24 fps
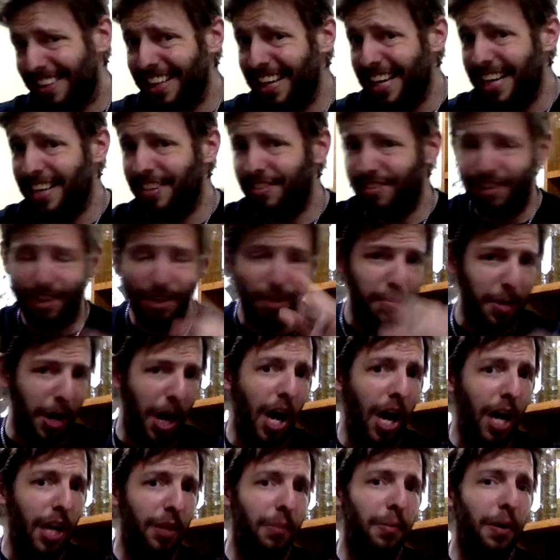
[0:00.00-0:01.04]
latest in the
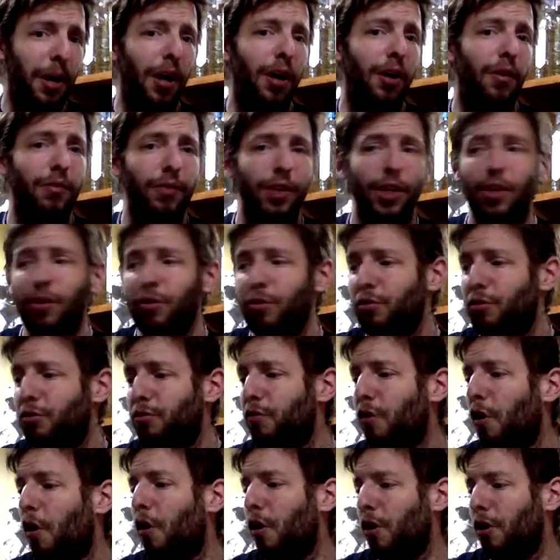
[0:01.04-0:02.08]
Behind the Bar reviews
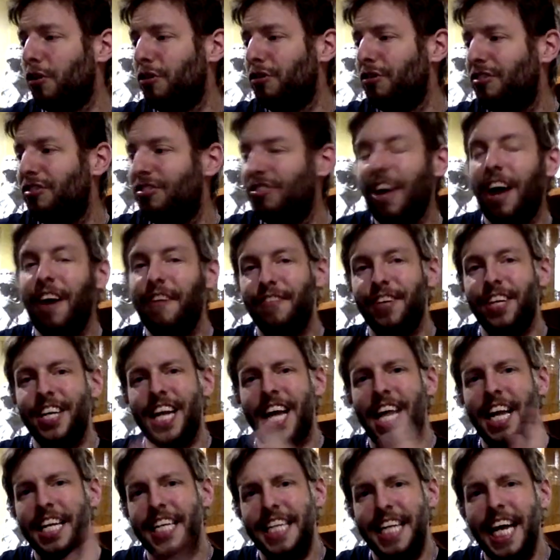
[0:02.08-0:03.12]
for Seven
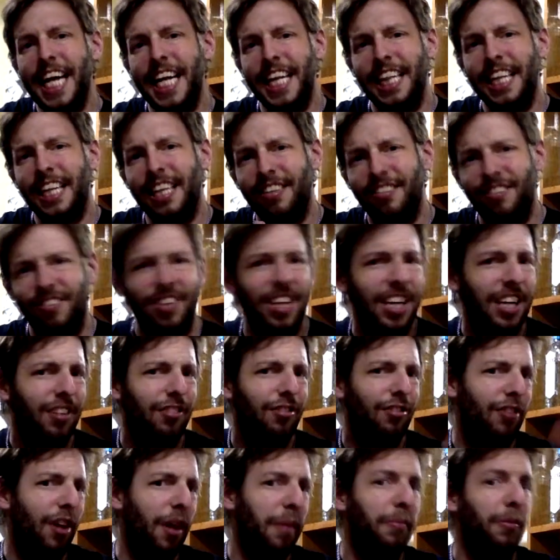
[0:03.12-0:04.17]
Deadly
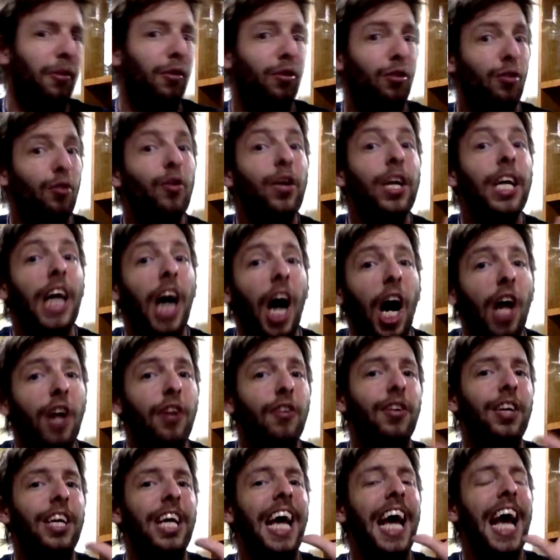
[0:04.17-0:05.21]
Sins, Chapter
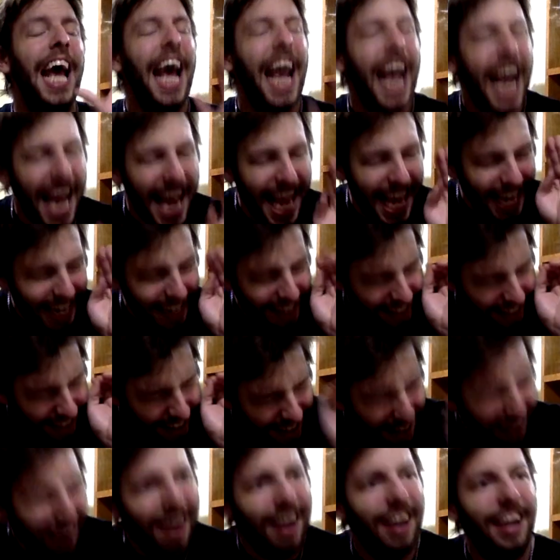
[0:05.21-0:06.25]

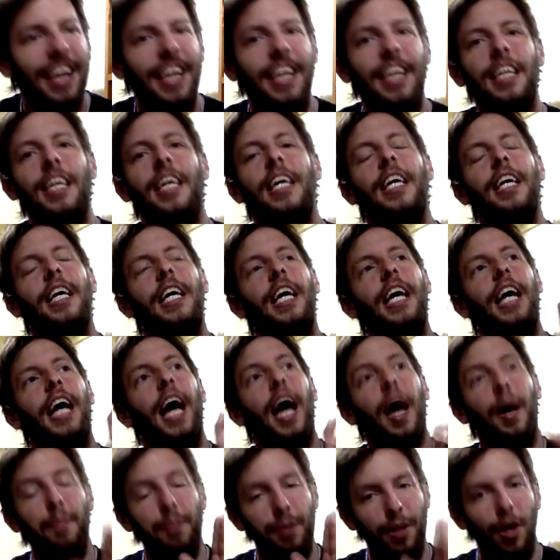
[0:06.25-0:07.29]
309,
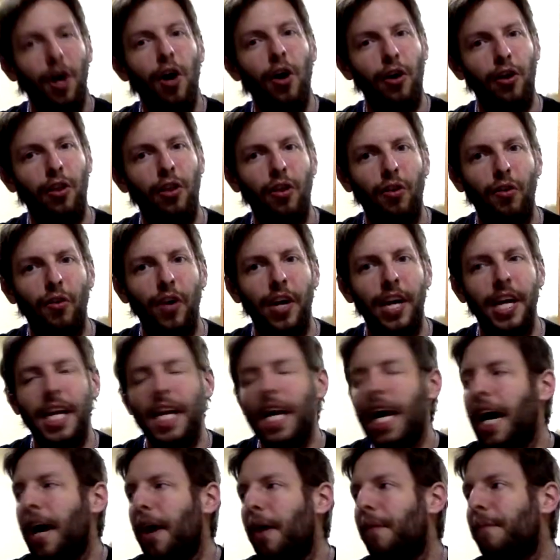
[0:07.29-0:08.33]
Epilogue 3.
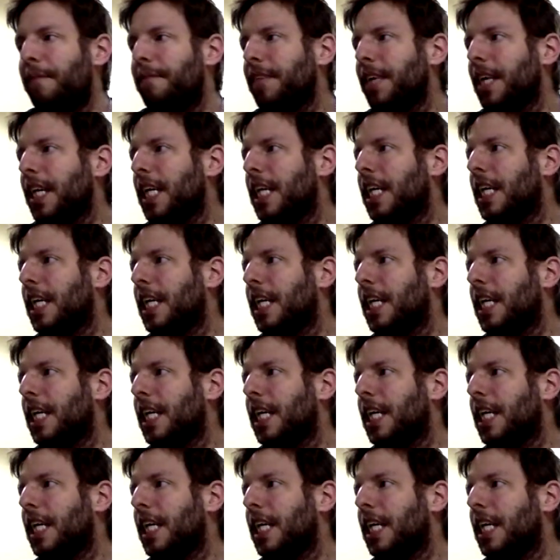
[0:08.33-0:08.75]
Now,